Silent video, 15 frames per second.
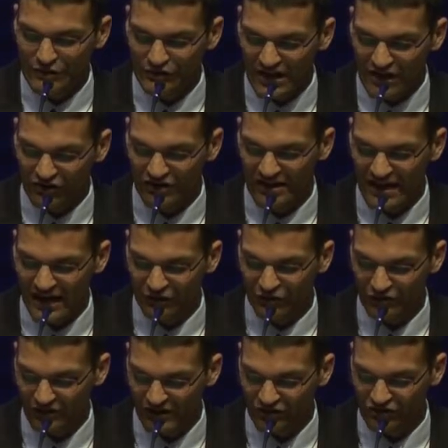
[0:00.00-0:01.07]
mutation and natural
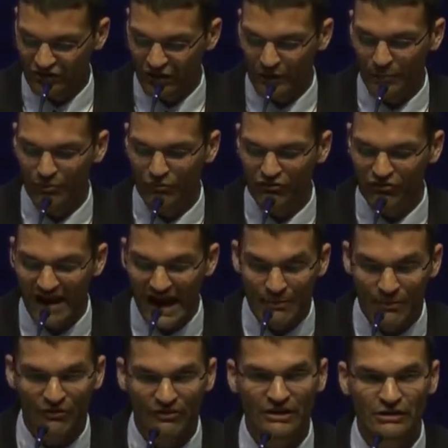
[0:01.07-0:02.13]
selection are the
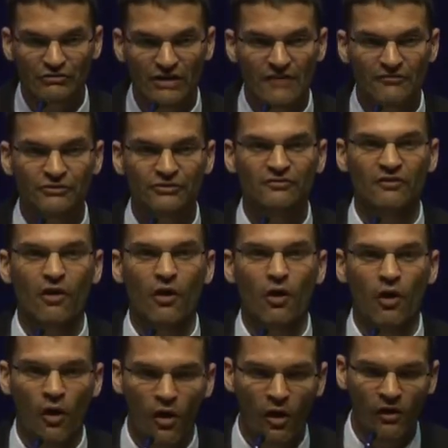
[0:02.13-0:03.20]
primary drivers of
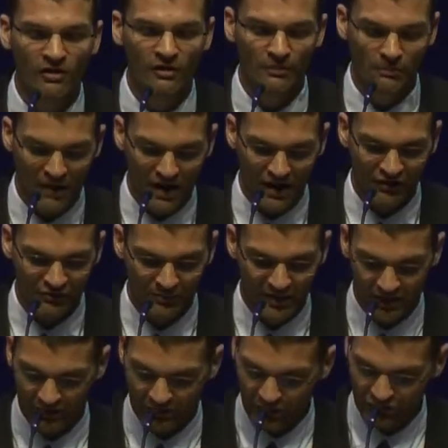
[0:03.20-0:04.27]
all modern
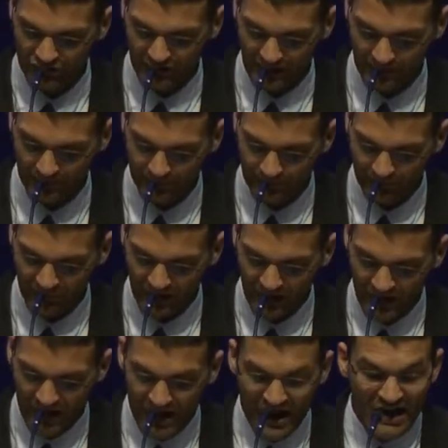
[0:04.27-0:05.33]
biodiversity.
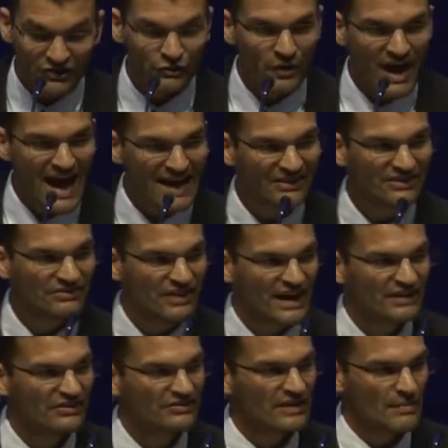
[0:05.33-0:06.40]
So, has
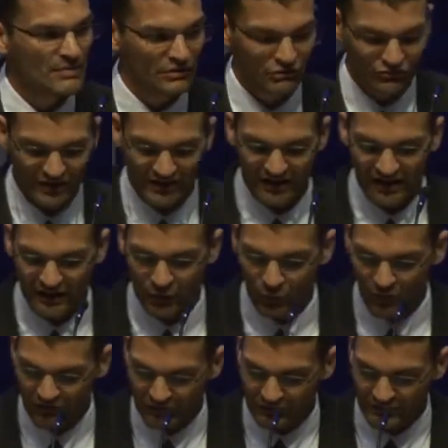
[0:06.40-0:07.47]
science demonstrated
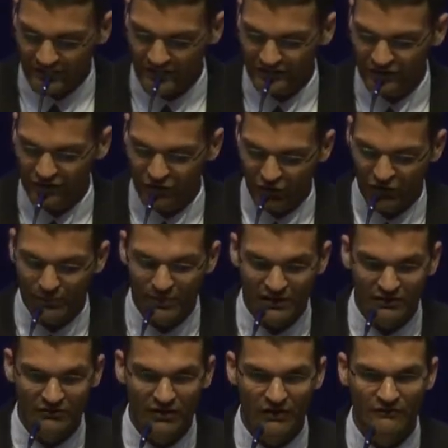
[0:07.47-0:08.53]
unequivocally that this third
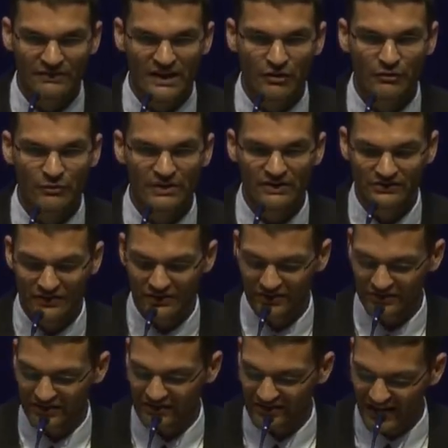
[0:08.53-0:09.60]
pillar of neo Darwinian
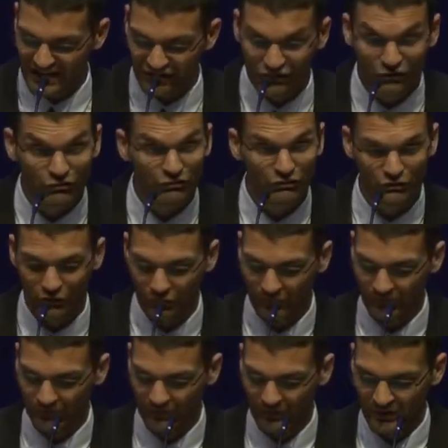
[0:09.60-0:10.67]
synthesis is, is true?
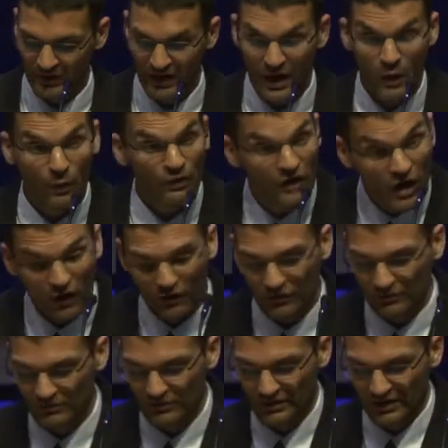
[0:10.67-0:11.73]
Well, no.
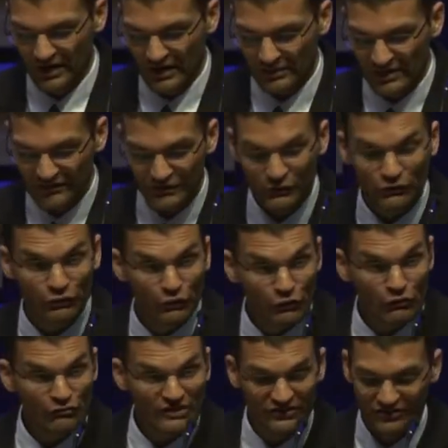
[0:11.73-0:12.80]
Let me give you
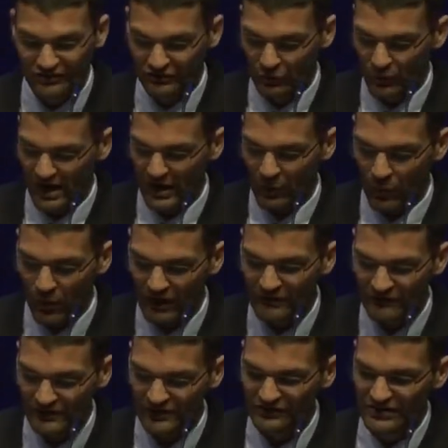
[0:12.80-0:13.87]
two reasons why one
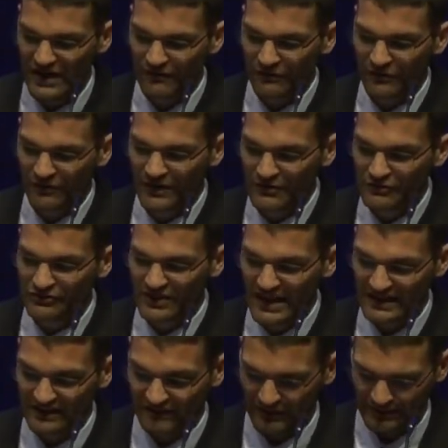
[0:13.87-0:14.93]
philosophical, the other
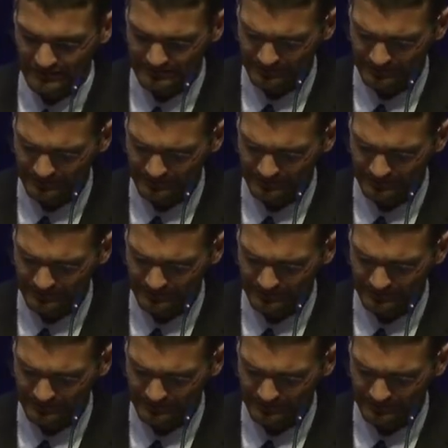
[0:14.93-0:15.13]
scientific.